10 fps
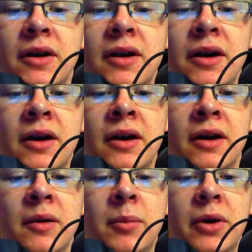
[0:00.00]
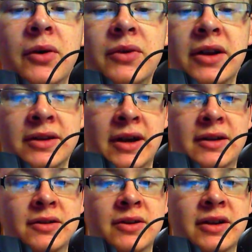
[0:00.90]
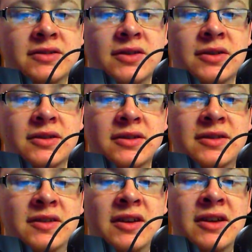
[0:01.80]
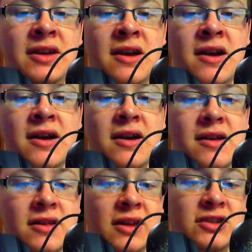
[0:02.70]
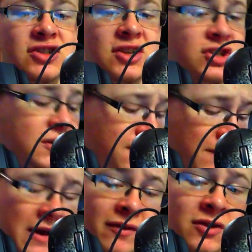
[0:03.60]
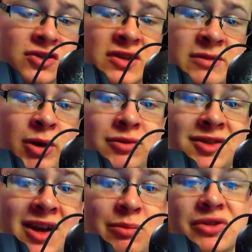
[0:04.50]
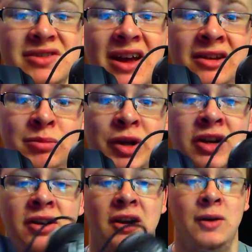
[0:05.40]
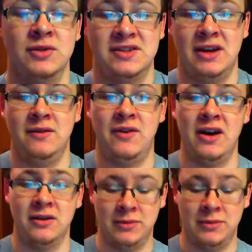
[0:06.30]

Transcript: About like that. Okay, so the Logitech G500 is about 10% bigger, I would say, in volume.